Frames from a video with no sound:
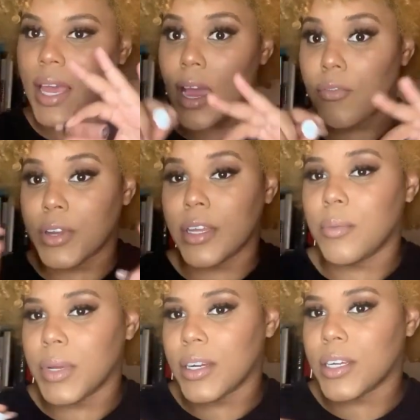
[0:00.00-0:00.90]
African
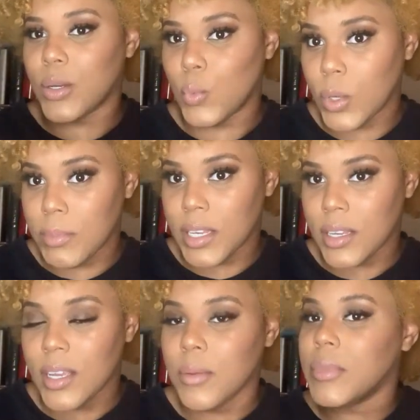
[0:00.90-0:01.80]
American women,
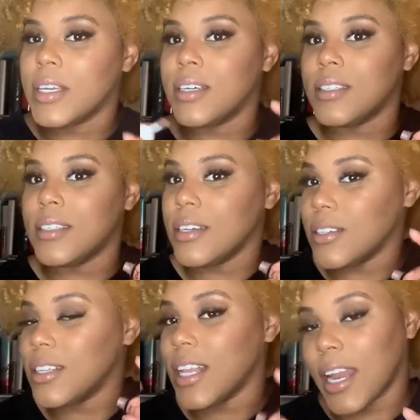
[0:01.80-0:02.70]
because
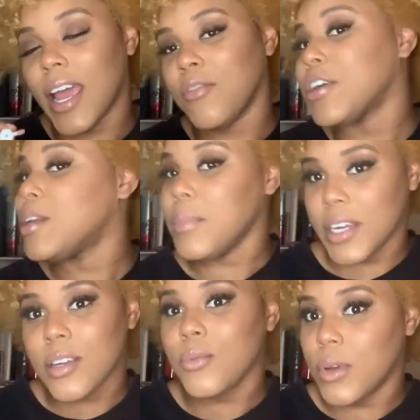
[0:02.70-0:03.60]
there's a lot of African
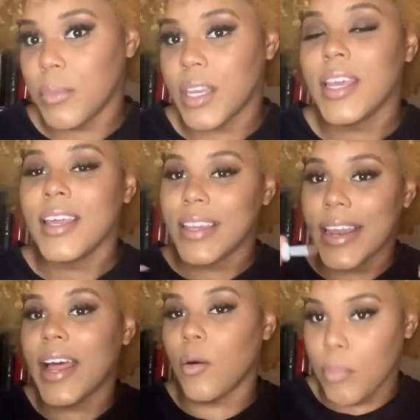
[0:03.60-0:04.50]
American women
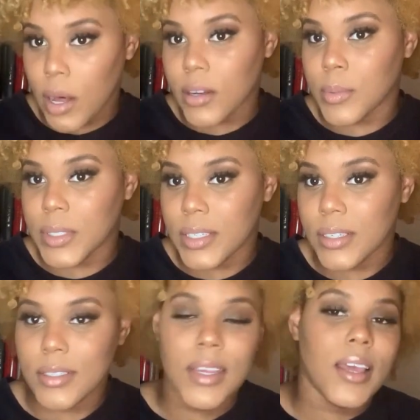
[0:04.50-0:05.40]
that have bought up
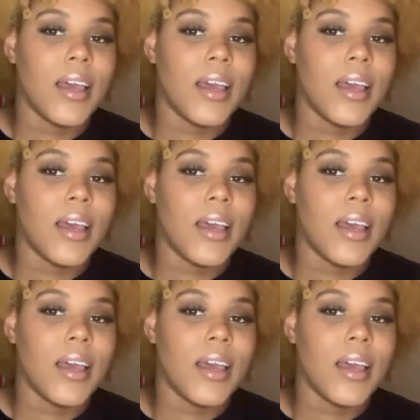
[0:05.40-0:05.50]
these,